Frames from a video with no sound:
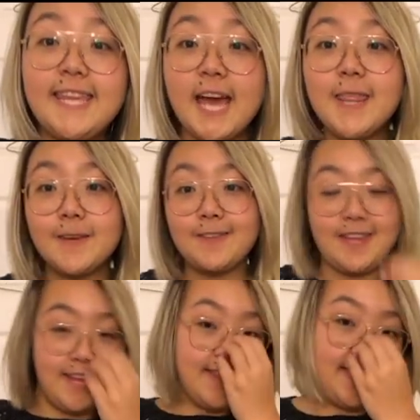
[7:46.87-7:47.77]
The other
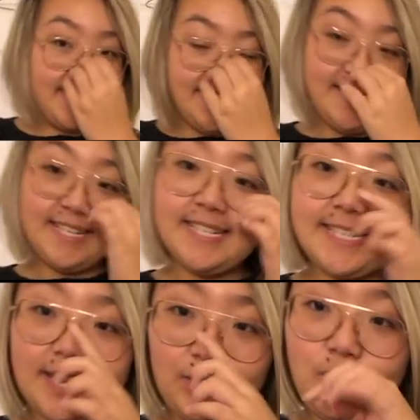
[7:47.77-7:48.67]
thing that I needed to
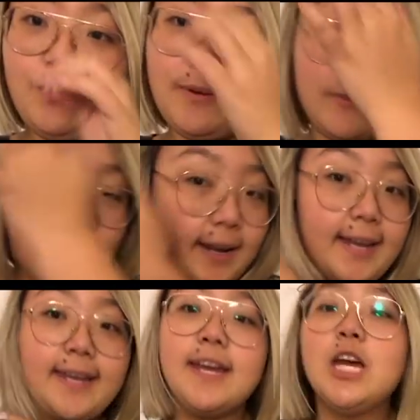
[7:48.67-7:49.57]
tell you before
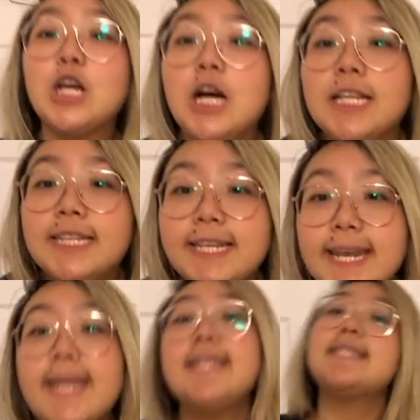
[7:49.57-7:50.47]
I call it a
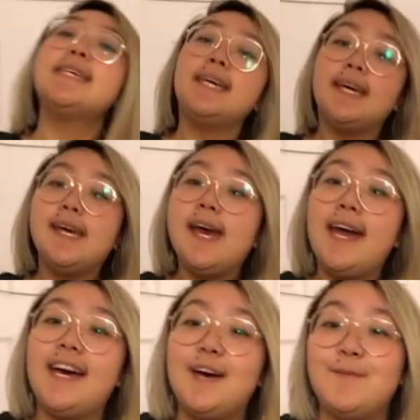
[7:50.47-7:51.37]
night,
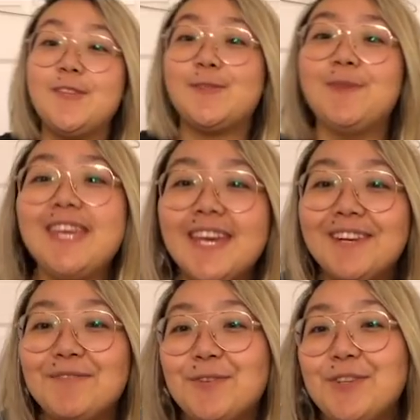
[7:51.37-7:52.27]
this
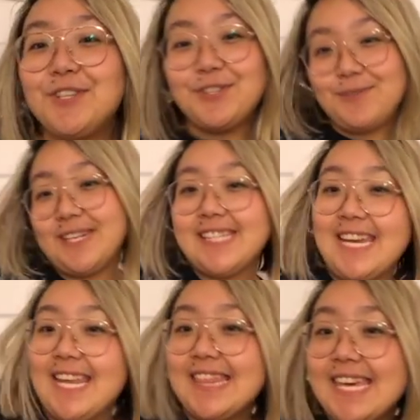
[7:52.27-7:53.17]
weekend I'm going to 2
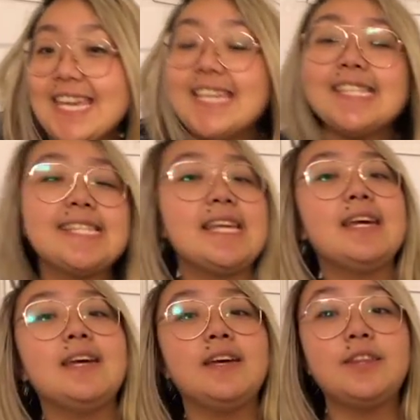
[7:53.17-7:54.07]
exciting things.
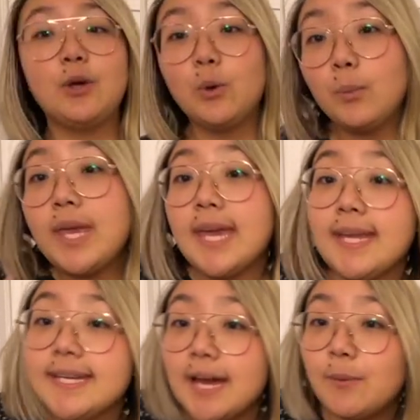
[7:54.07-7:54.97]
The whole
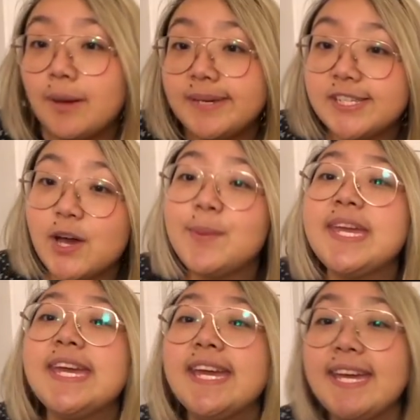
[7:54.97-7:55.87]
weekend at Wabi
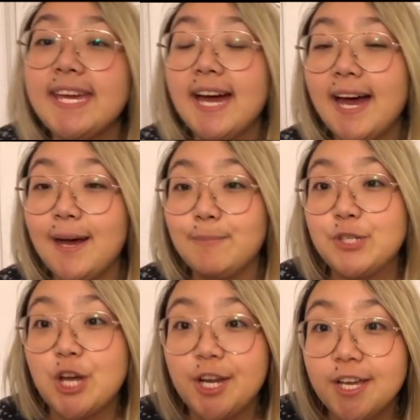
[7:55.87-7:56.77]
Sabi,
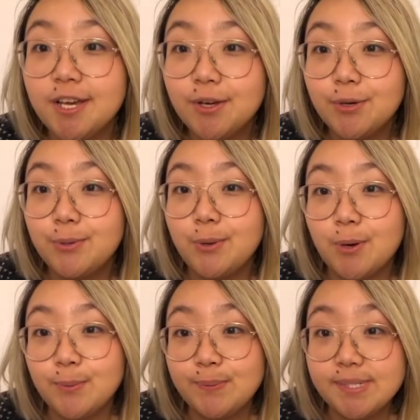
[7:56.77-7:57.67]
Donna, who
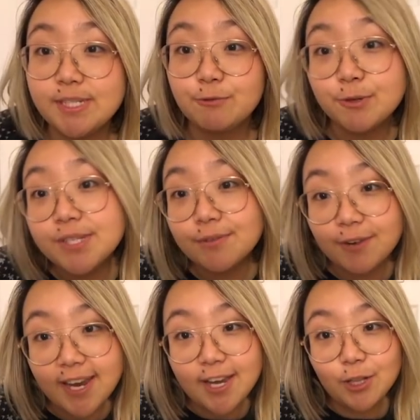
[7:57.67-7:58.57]
owns Roots and
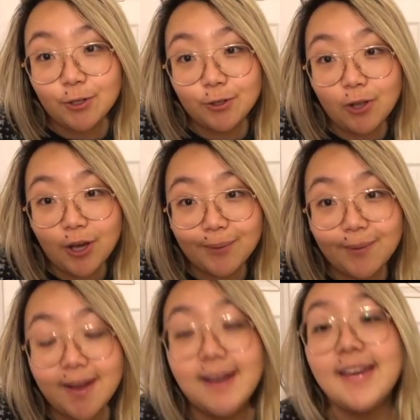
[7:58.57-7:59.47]
Rain, a local
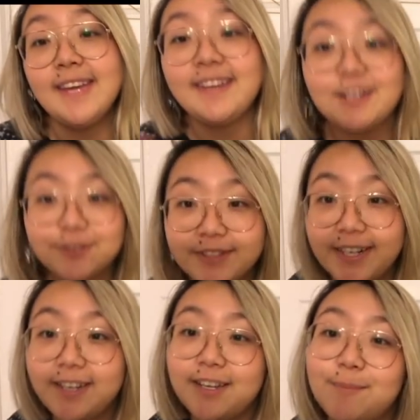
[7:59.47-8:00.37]
Ottawa natural
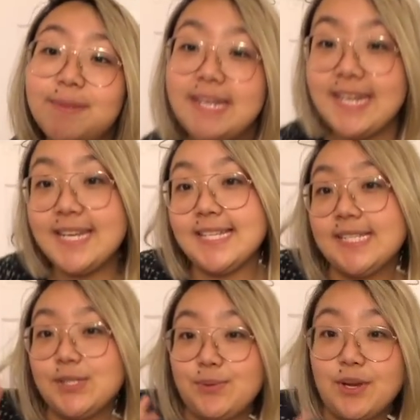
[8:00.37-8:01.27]
dyeing company,
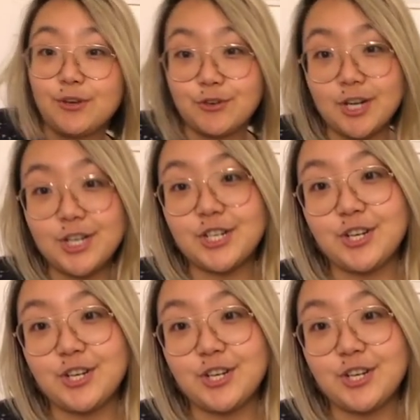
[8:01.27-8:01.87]
is doing her trunk